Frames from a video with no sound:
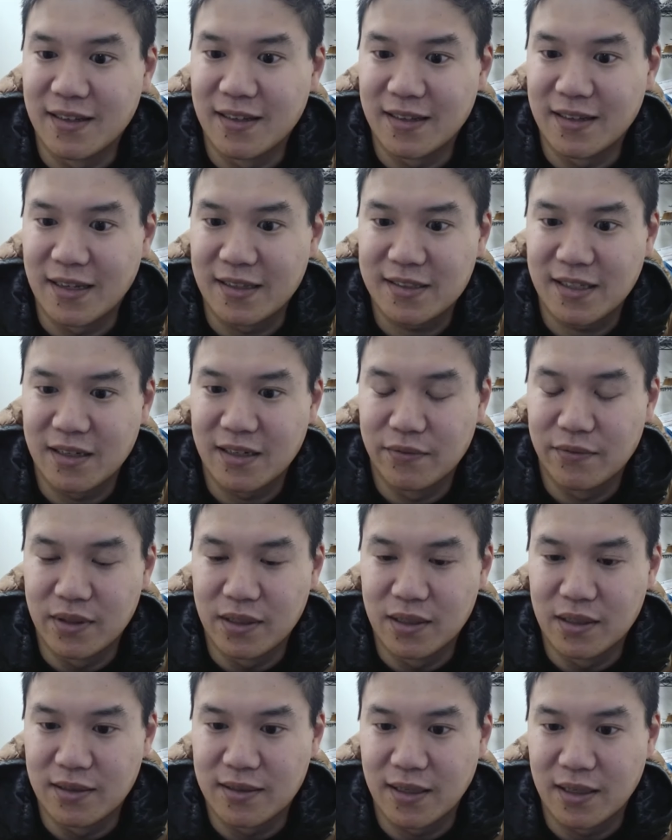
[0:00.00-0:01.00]
and that's kind of
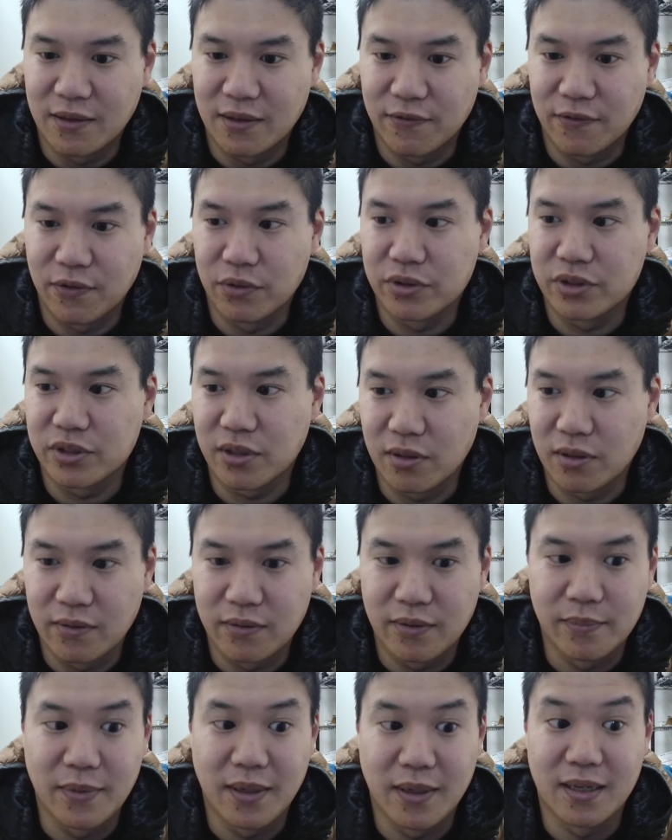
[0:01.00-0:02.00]
the first start of
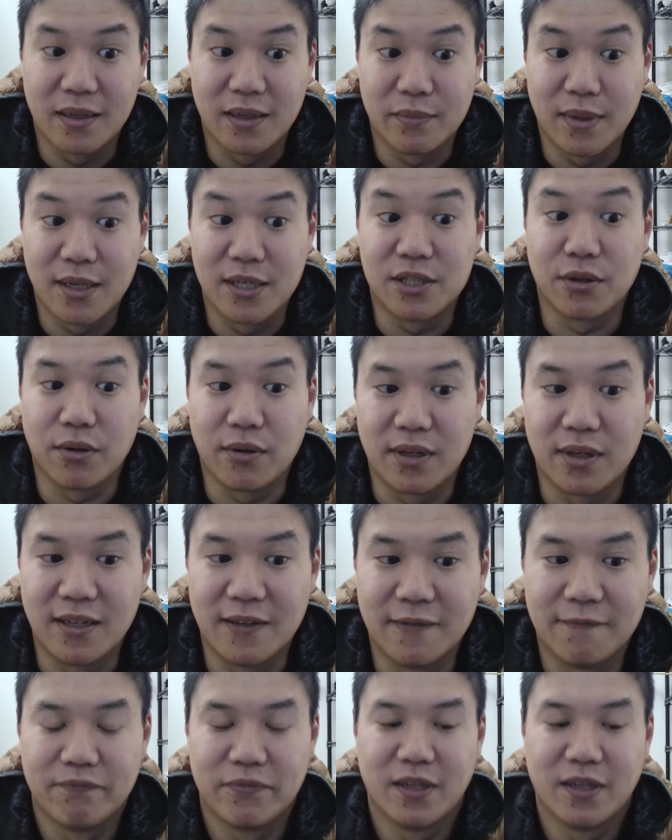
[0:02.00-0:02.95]
my journey